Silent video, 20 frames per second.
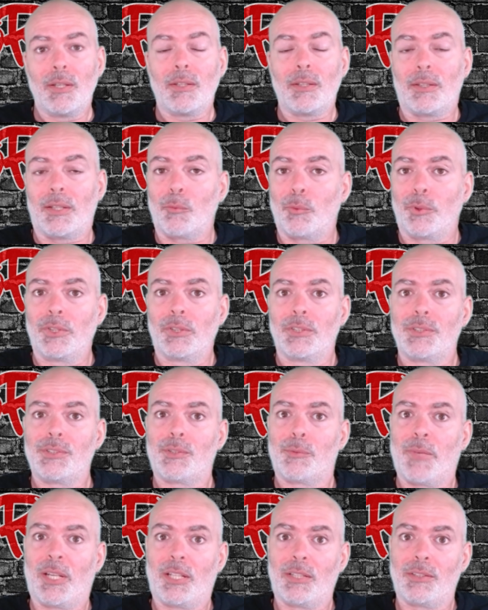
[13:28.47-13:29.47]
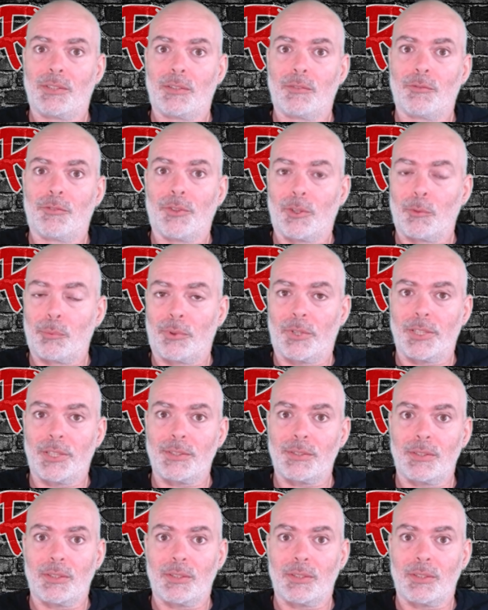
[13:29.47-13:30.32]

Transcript: That wheel is amazing for the price.